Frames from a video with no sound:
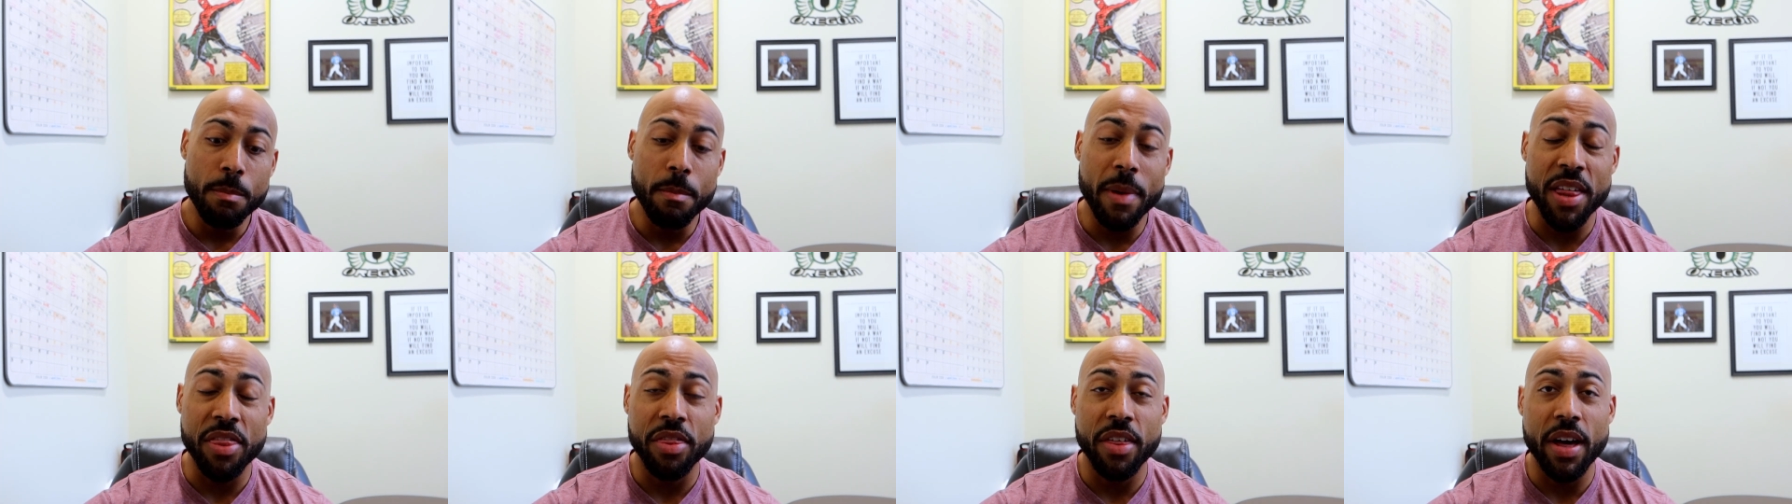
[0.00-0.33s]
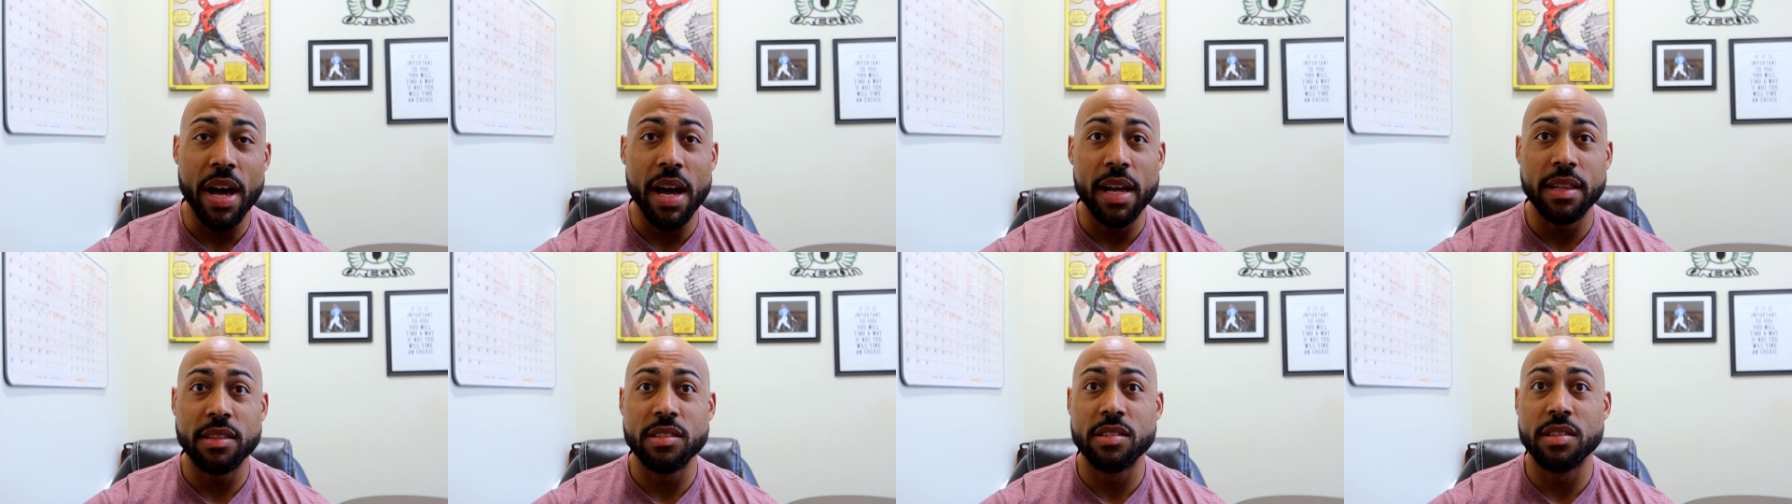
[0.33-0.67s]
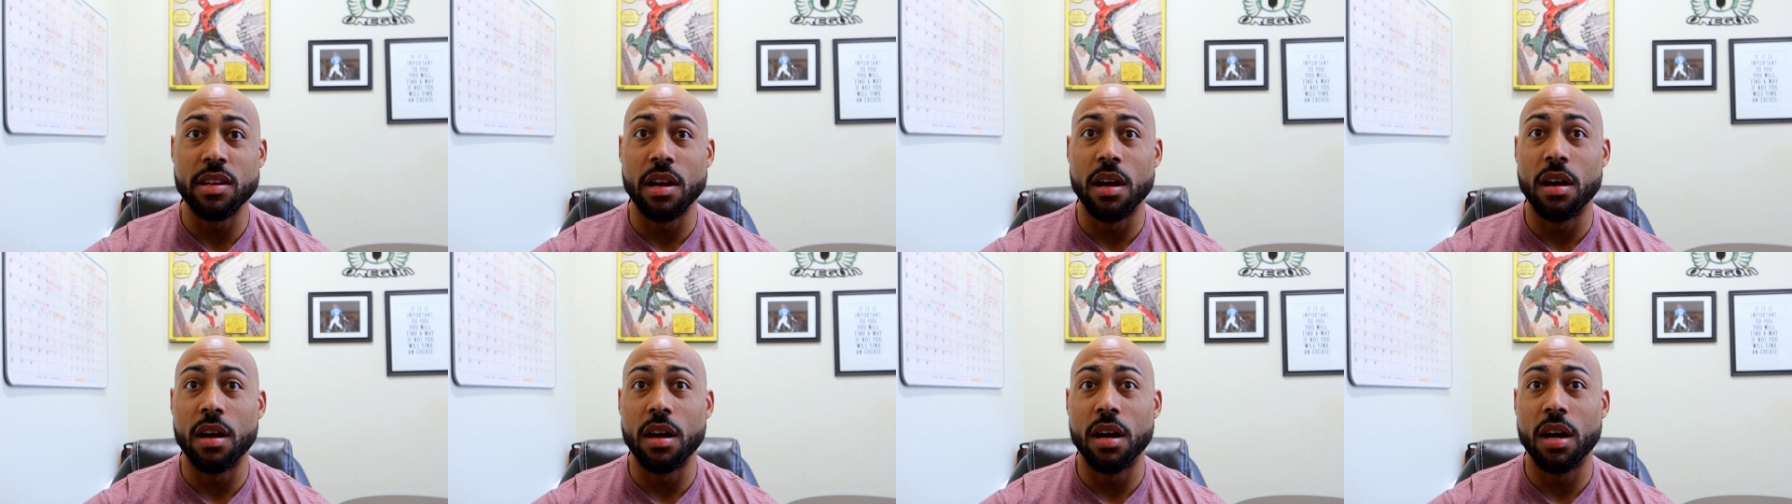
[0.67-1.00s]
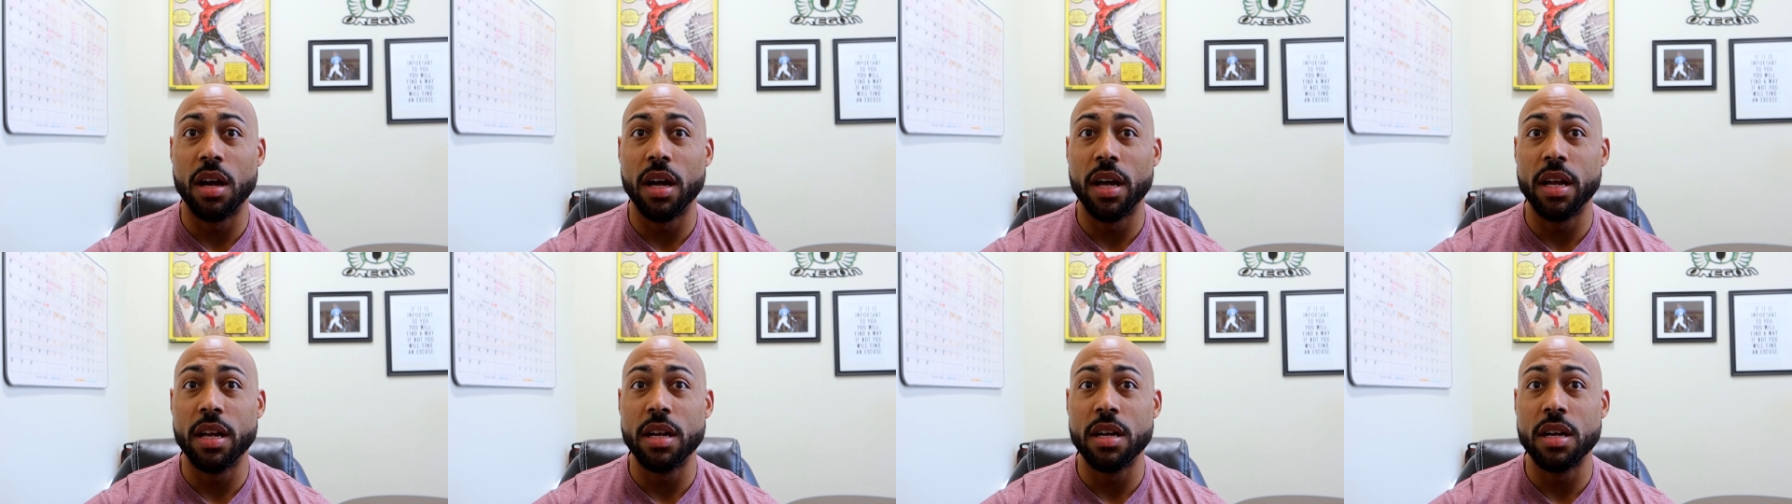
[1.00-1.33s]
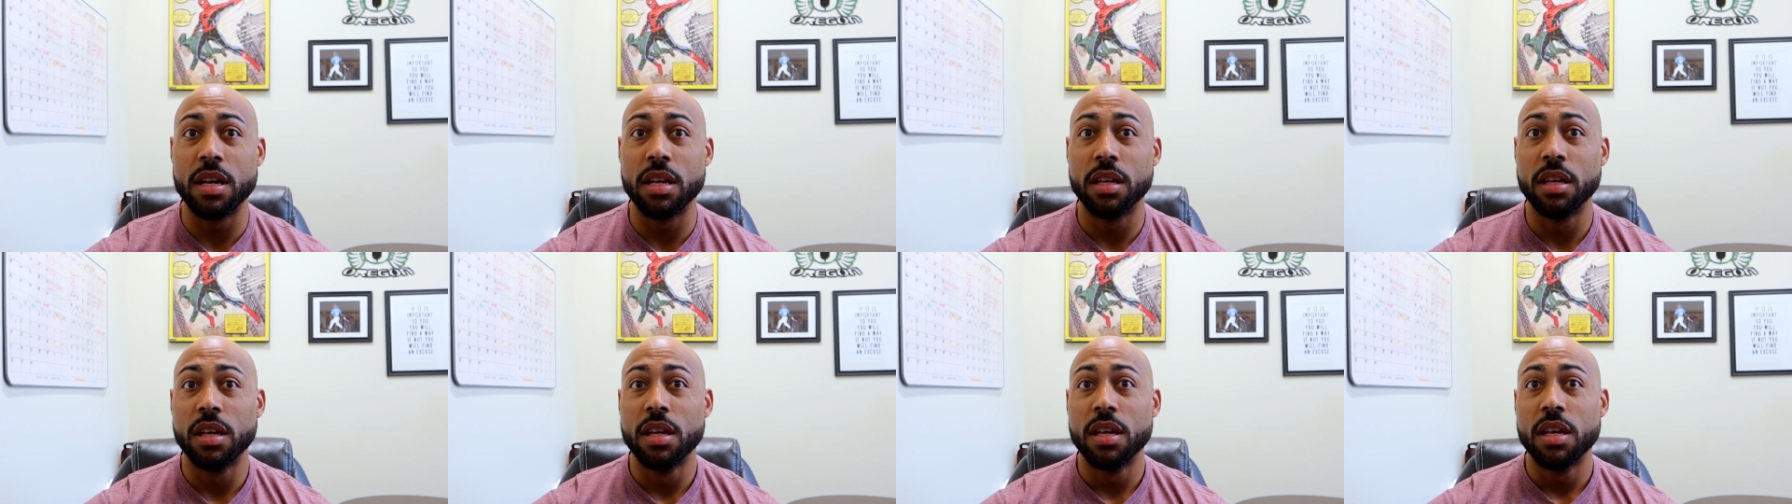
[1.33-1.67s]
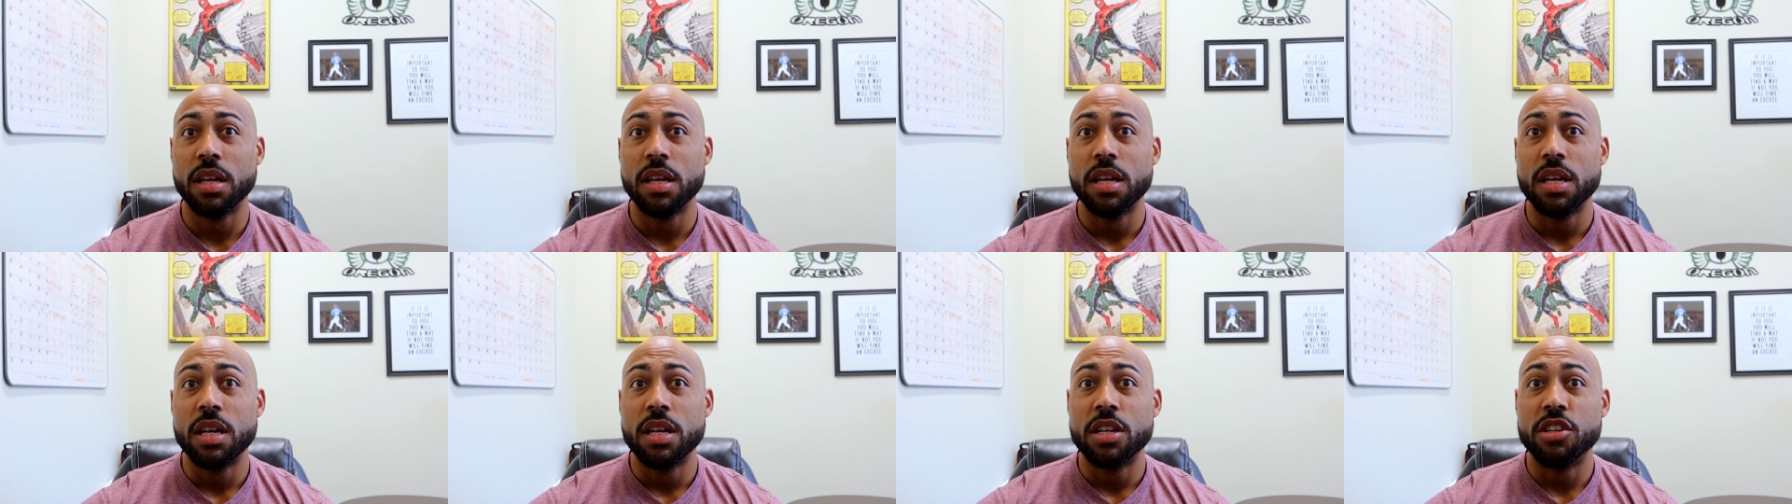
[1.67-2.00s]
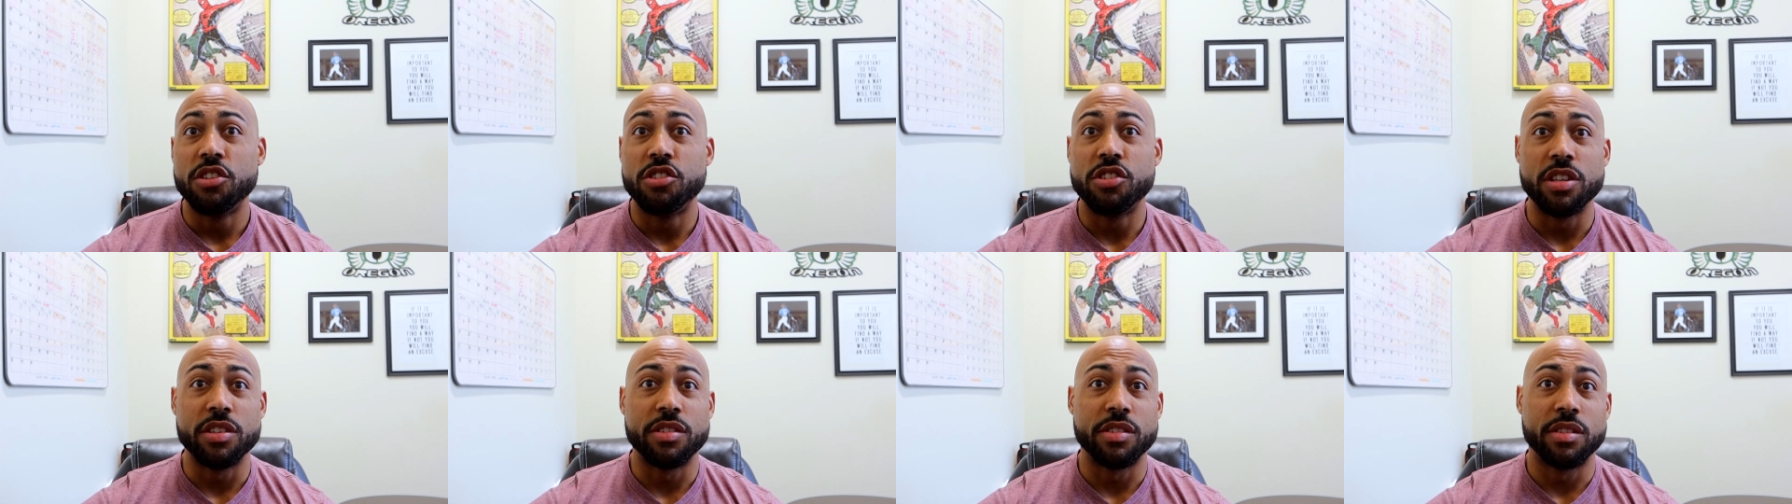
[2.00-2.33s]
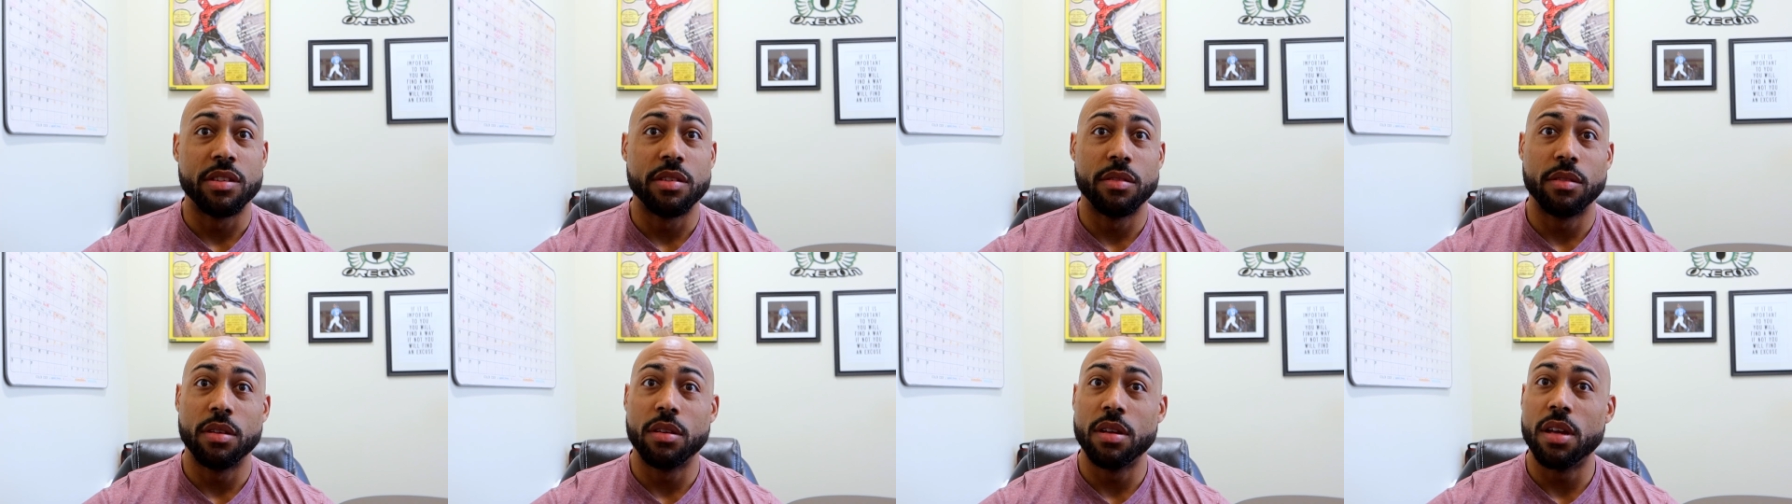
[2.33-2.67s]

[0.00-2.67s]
My thoughts on just